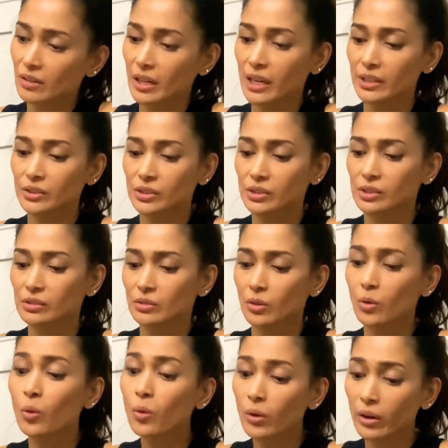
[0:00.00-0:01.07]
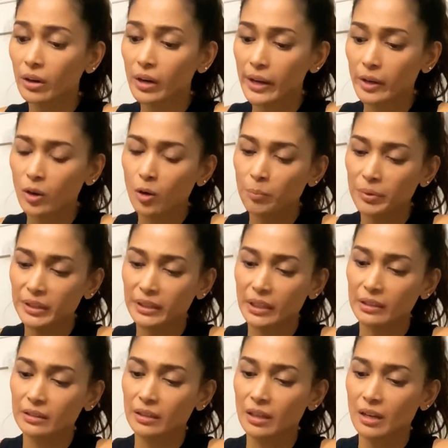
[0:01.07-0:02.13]
I open
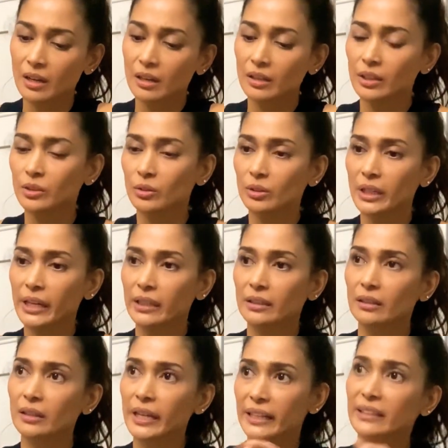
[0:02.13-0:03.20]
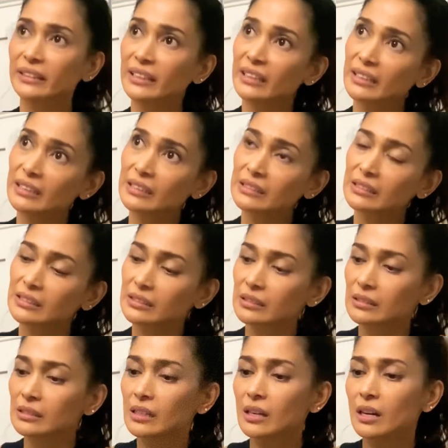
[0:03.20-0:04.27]
it, like this.
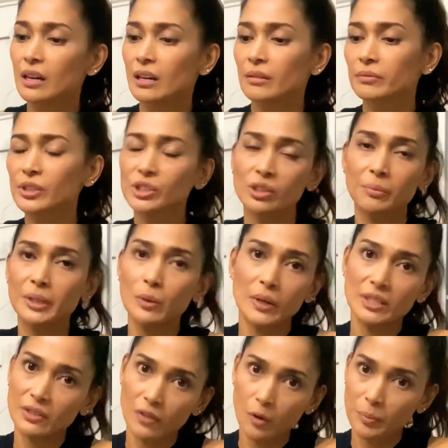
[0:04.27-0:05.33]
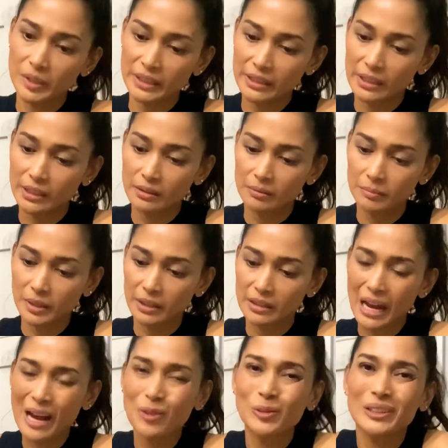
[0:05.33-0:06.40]
There's so many ways of opening it, but
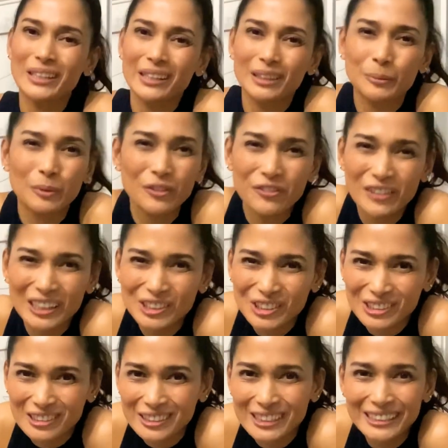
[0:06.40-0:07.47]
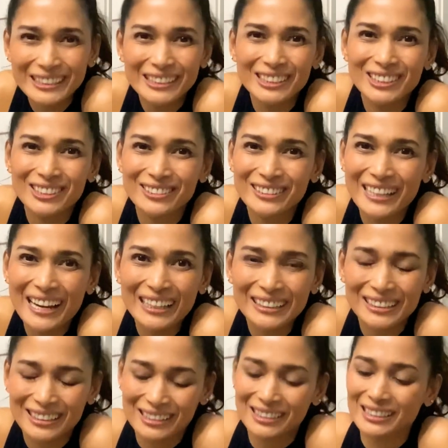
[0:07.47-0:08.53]
I will let the professionals teach you
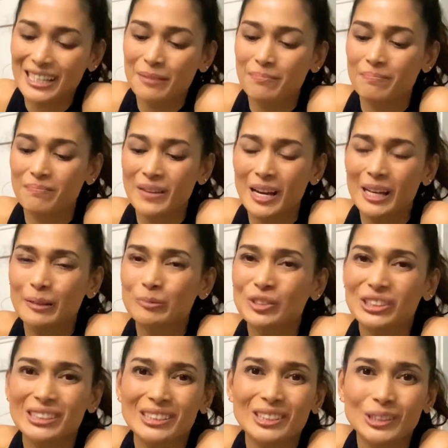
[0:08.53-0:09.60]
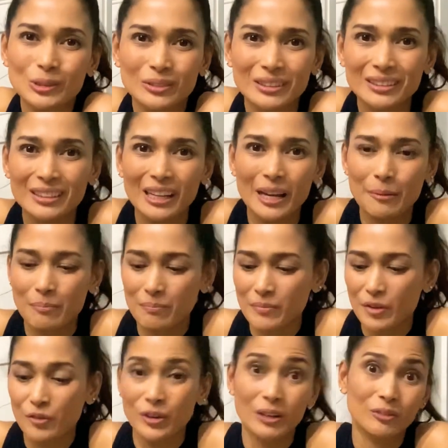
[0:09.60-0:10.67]
that, because I'm just a student. I'm
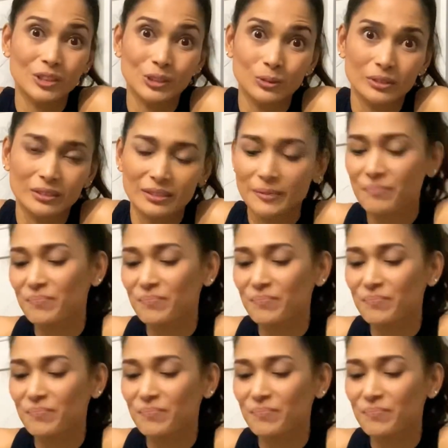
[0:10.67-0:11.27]
a forever student.